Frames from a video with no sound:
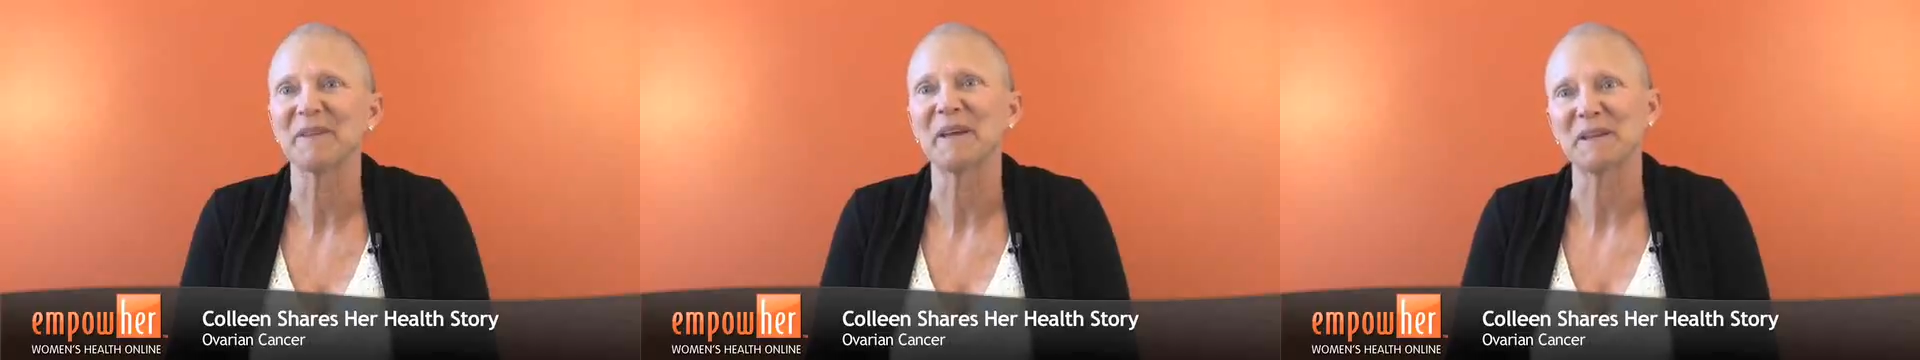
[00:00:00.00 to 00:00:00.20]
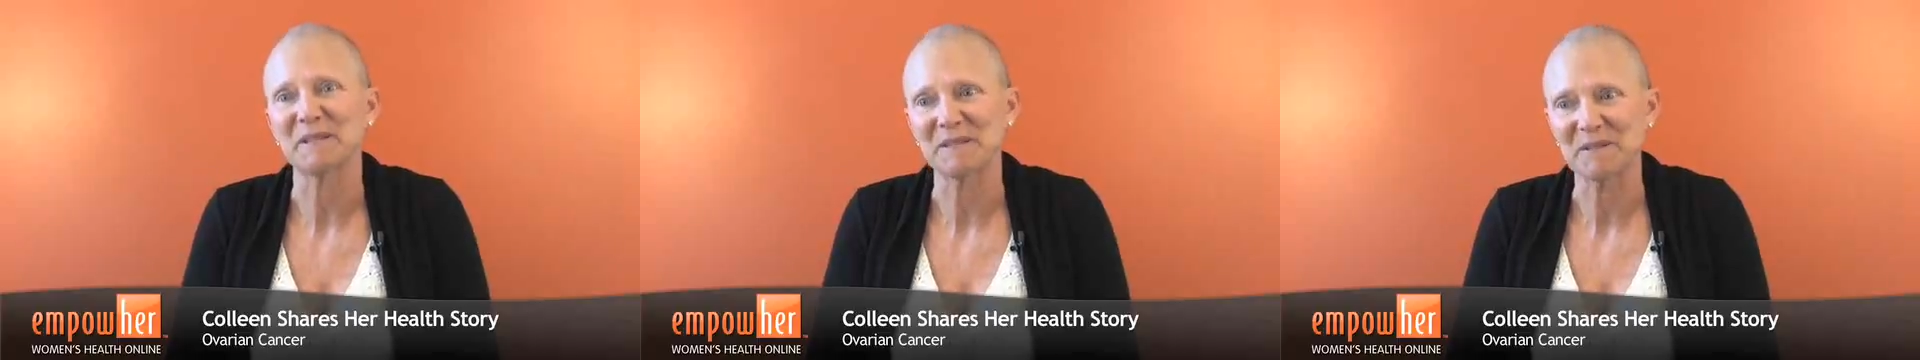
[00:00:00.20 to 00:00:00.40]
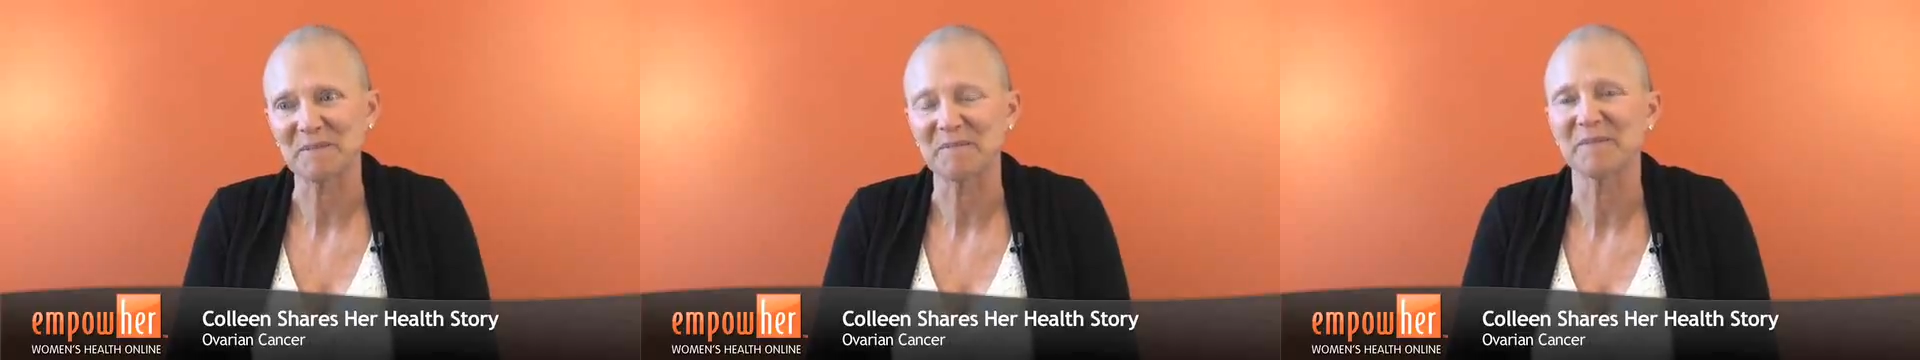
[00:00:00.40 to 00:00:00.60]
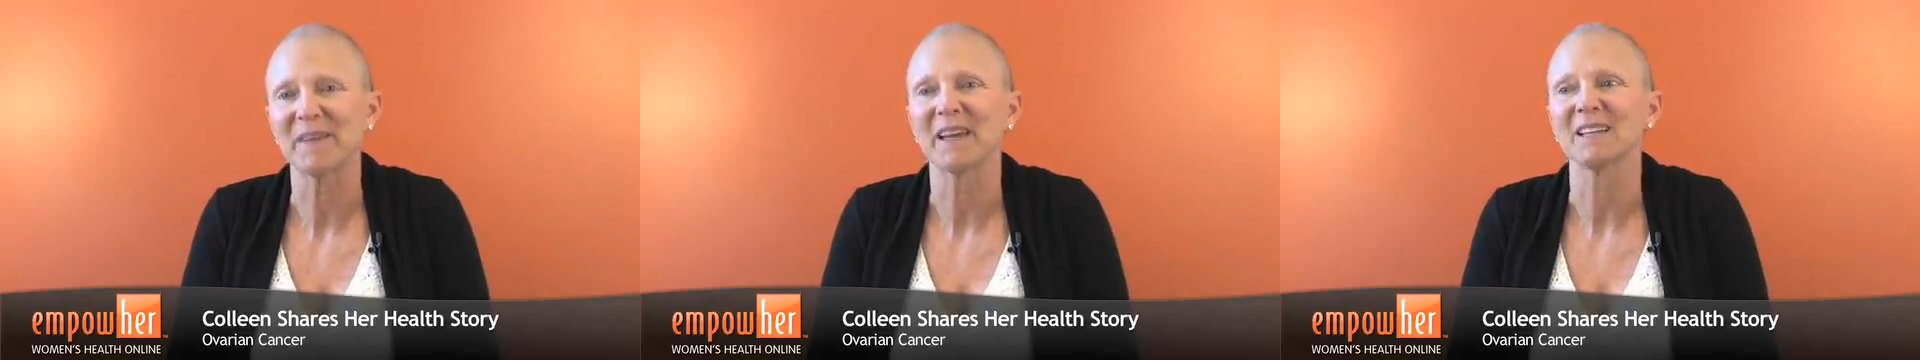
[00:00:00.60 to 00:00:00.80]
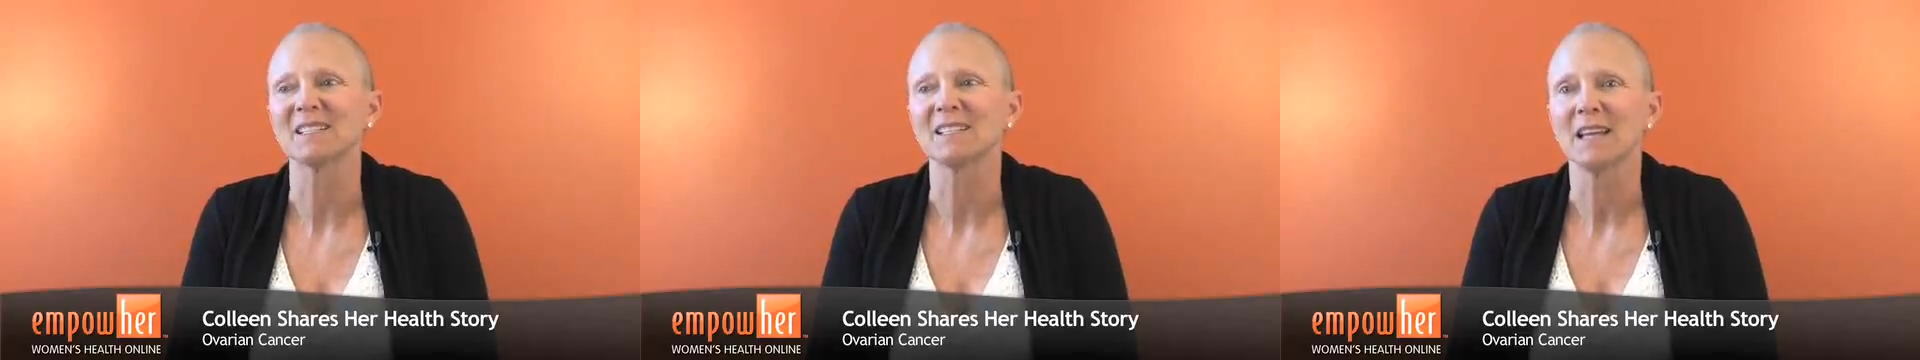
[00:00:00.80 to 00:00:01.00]
yes,
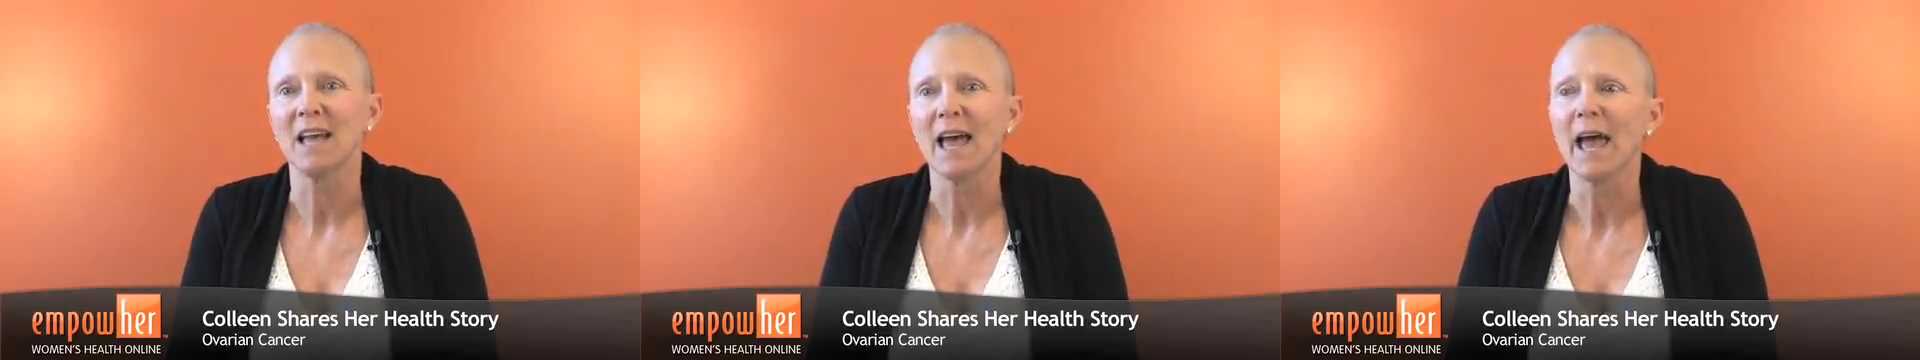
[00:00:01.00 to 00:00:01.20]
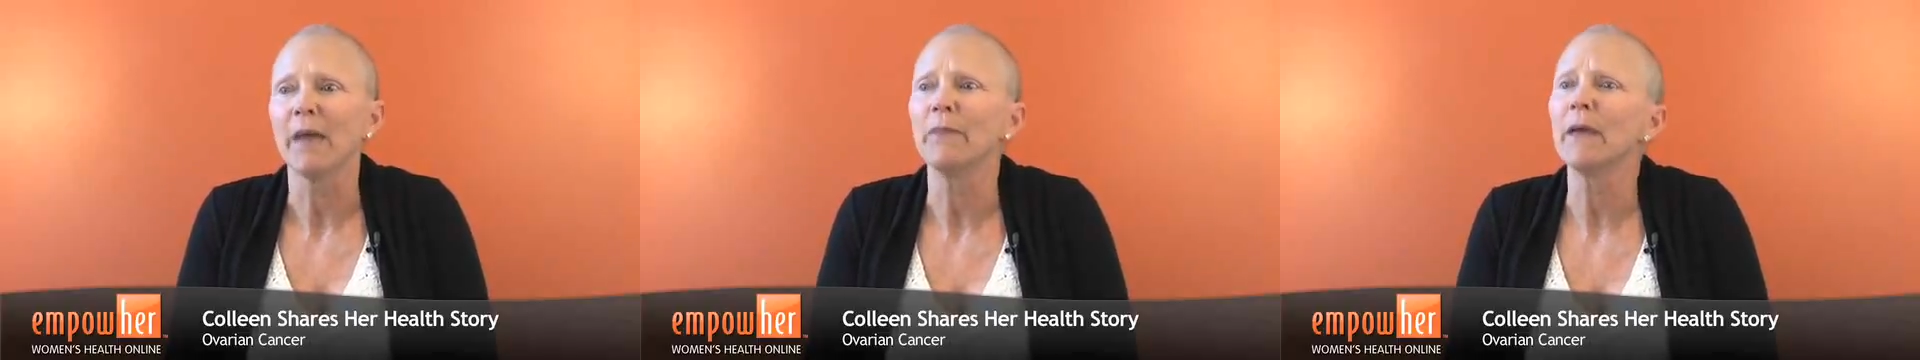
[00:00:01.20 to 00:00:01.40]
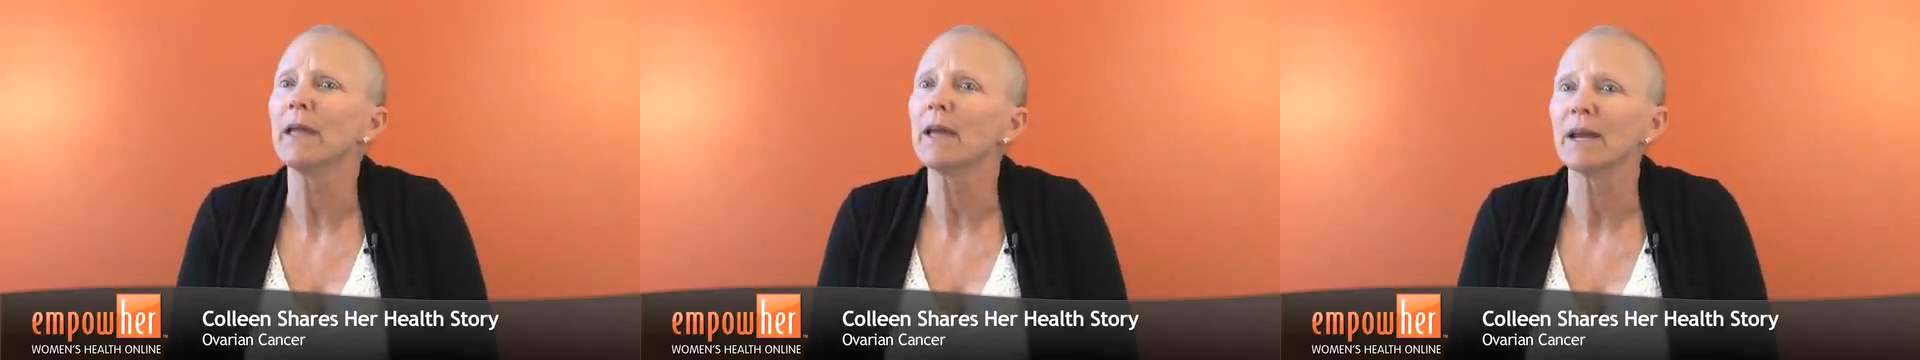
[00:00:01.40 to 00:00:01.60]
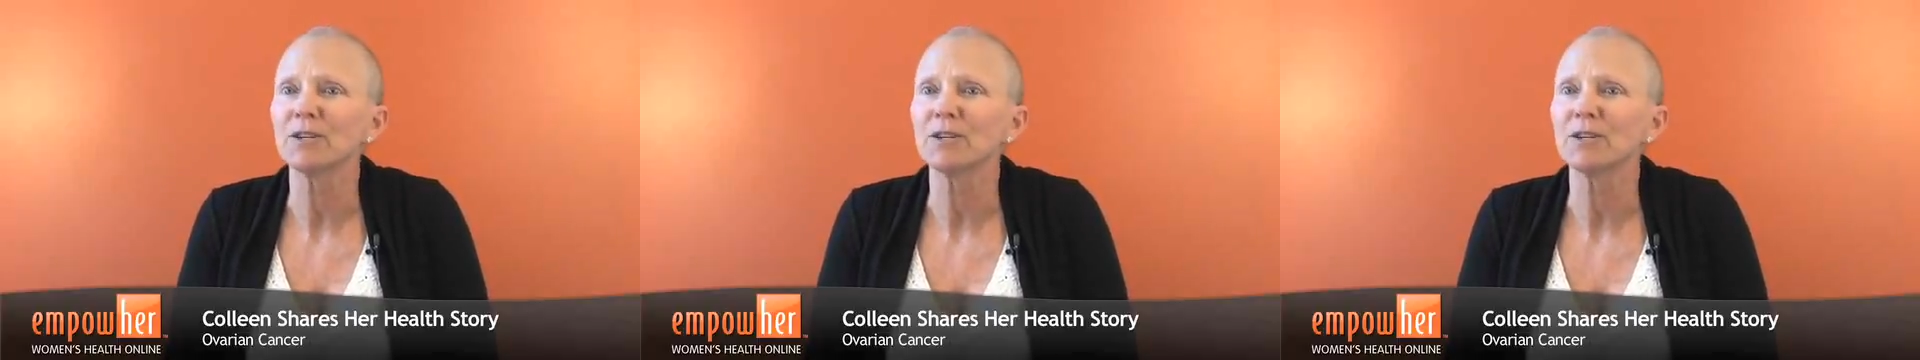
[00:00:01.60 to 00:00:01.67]
yes. And they